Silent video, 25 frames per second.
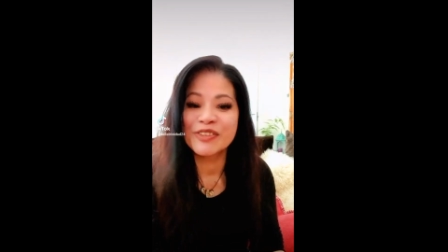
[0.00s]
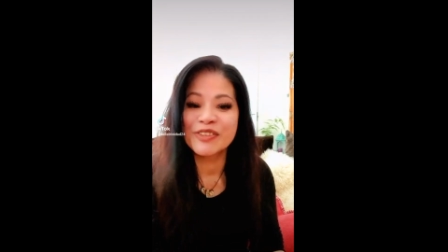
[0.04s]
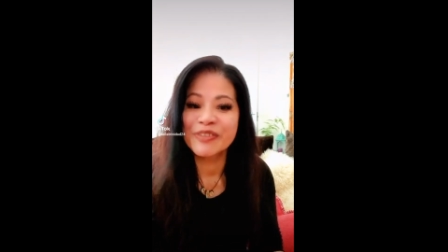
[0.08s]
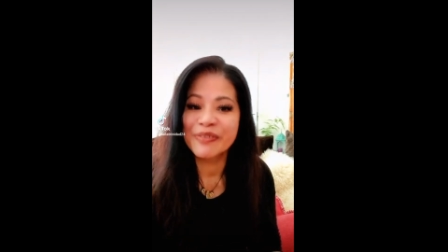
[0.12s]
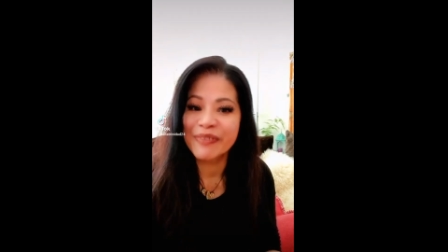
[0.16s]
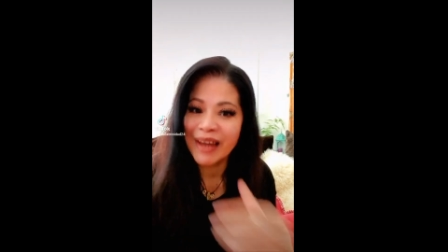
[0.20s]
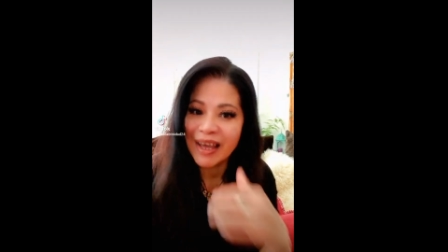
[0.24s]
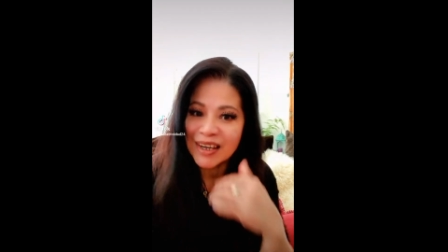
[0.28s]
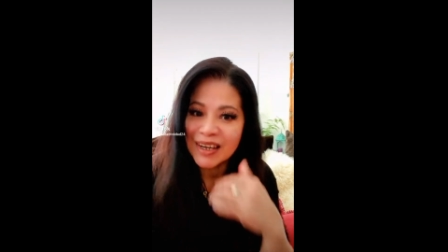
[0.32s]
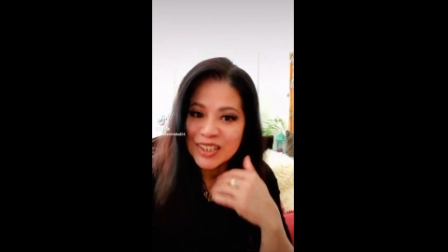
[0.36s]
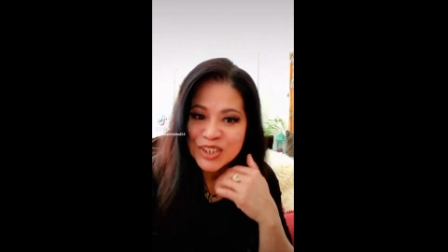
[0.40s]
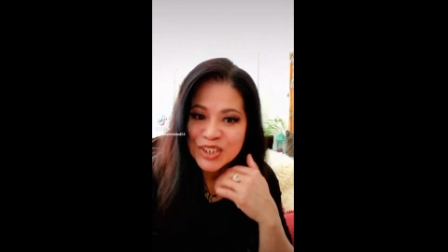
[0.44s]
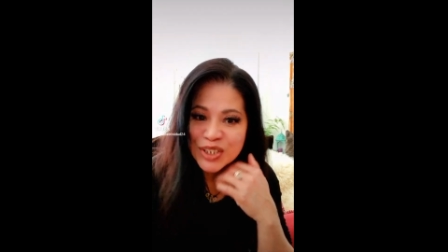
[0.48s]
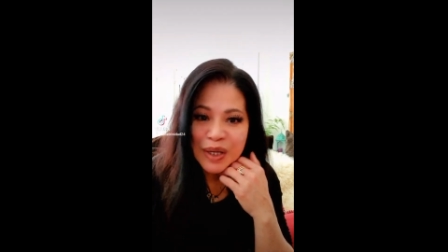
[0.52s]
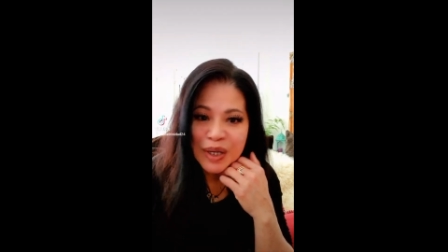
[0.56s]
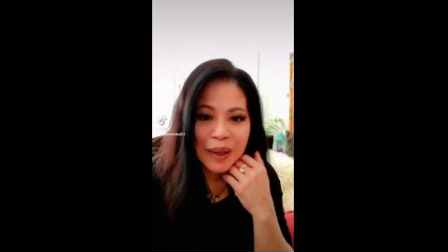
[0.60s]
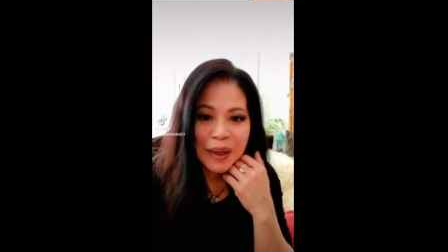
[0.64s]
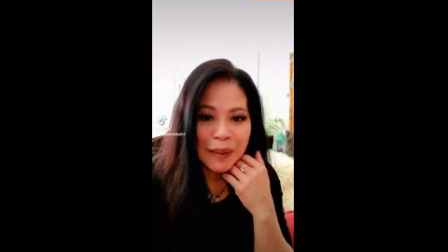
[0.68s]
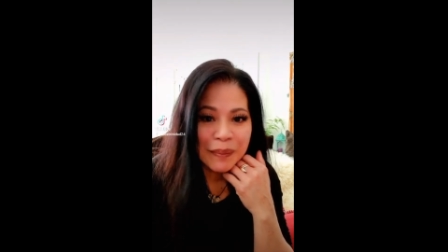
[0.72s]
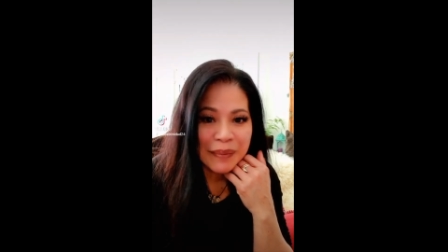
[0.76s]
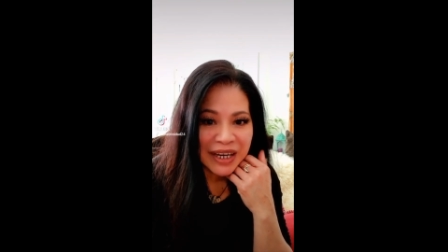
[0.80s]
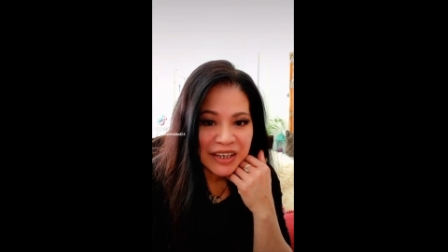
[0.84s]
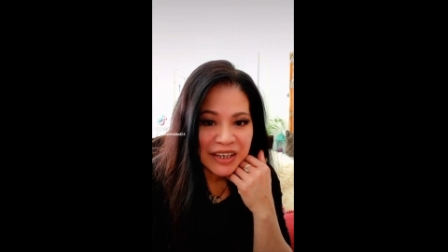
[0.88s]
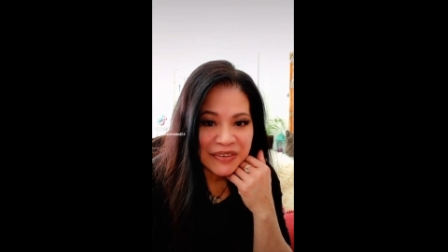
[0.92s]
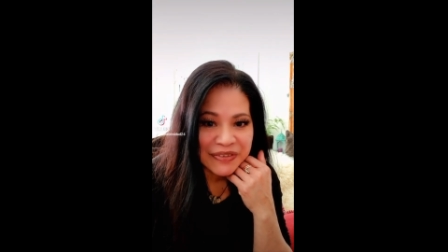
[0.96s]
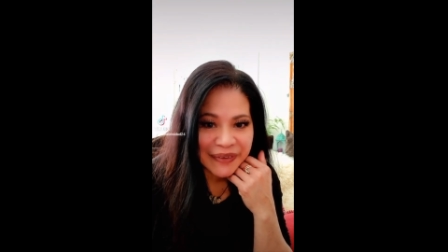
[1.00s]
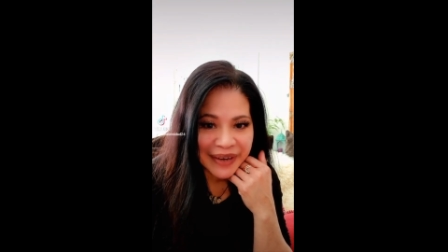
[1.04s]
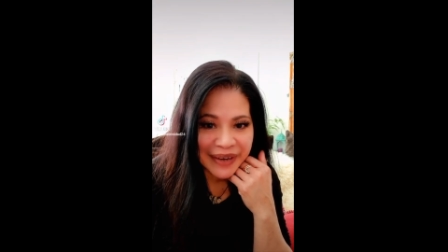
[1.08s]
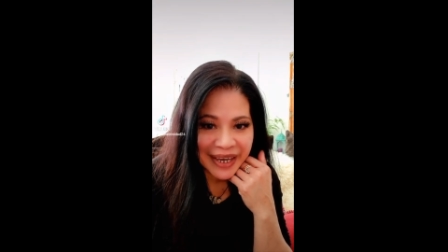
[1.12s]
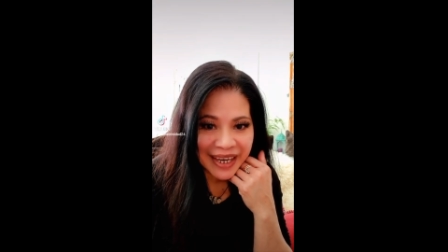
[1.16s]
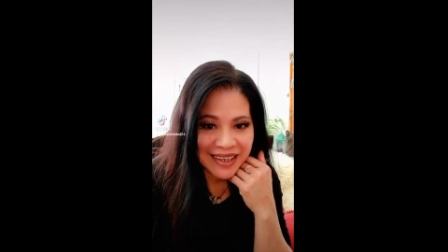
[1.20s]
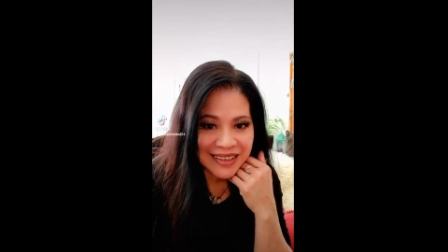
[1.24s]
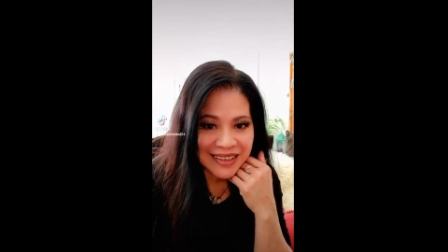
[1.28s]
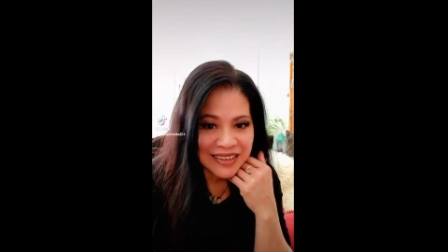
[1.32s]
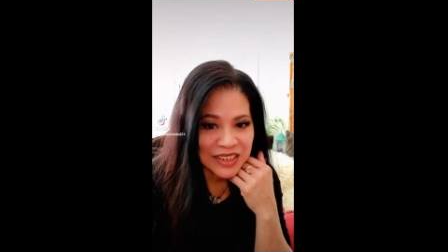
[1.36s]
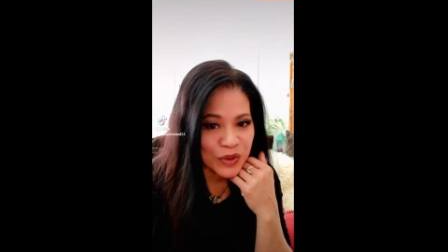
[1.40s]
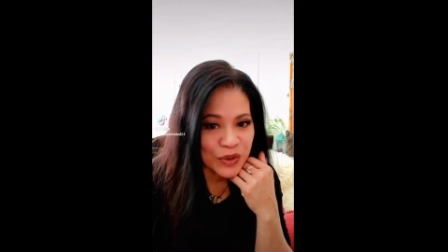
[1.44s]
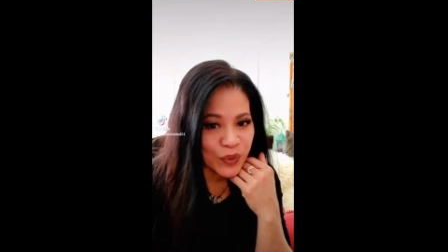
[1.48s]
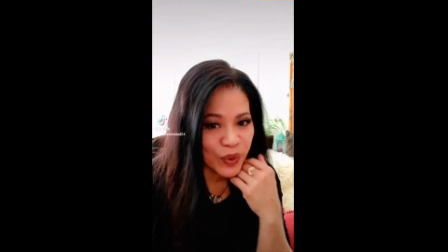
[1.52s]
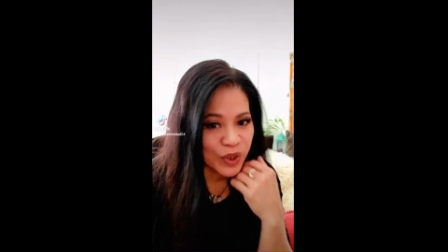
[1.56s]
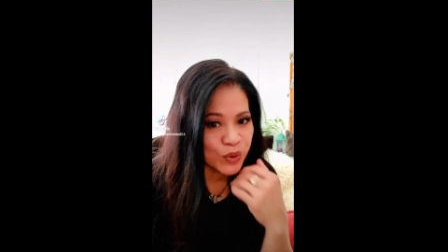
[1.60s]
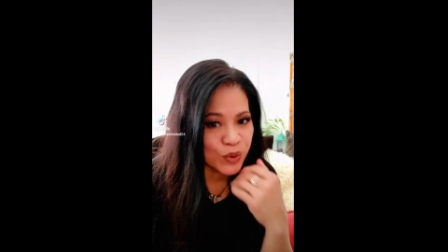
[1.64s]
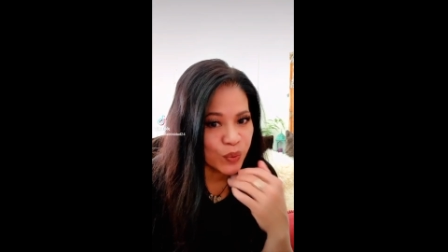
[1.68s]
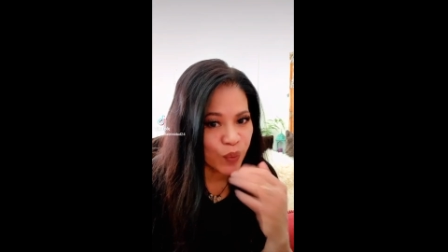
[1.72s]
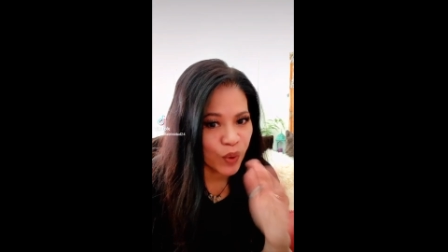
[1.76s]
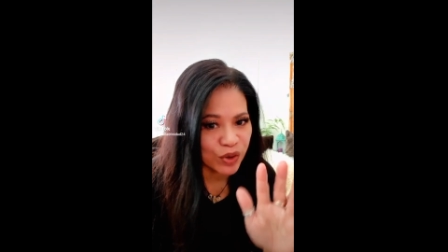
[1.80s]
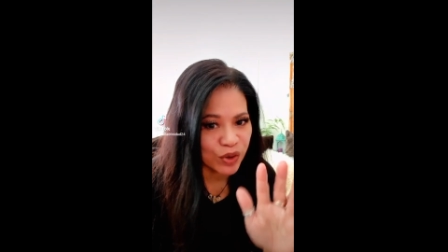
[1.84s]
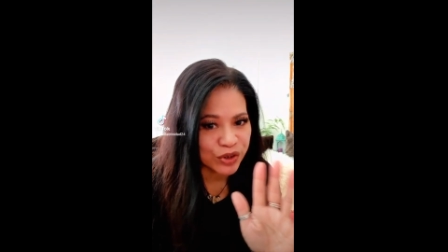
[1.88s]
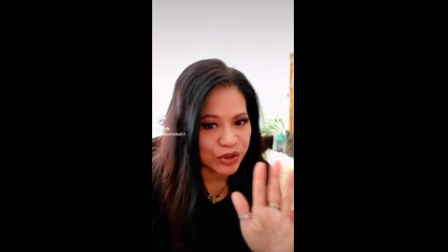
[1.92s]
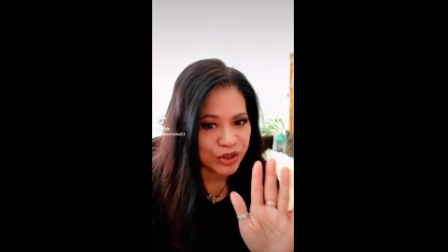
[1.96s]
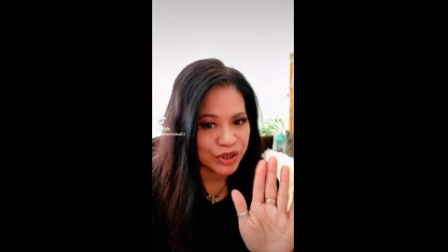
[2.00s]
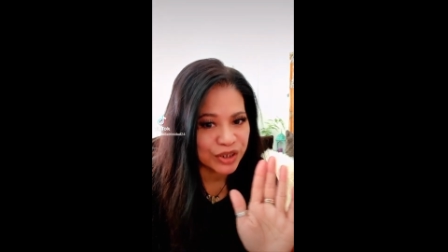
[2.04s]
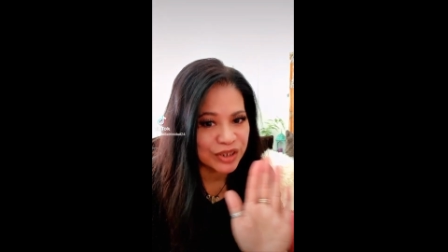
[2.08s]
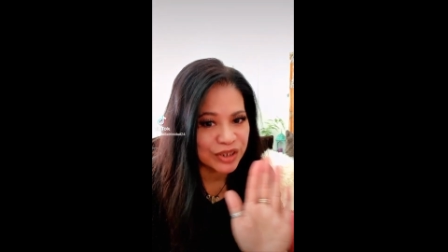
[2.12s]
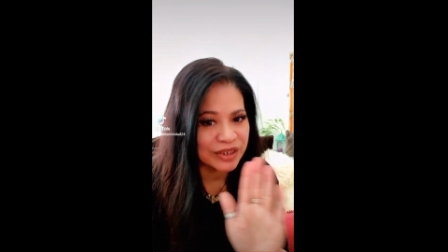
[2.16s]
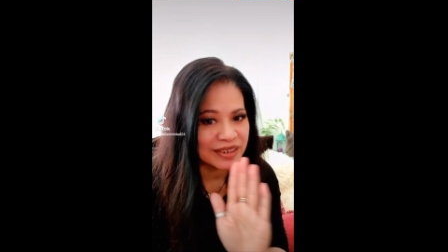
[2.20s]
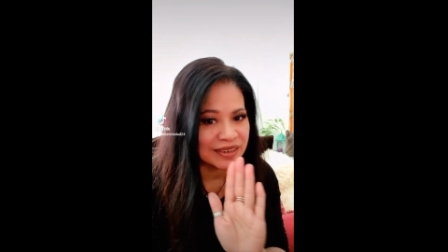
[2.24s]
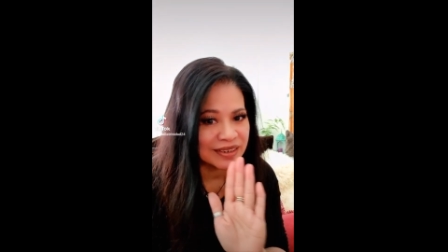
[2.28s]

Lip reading: splash my face with water,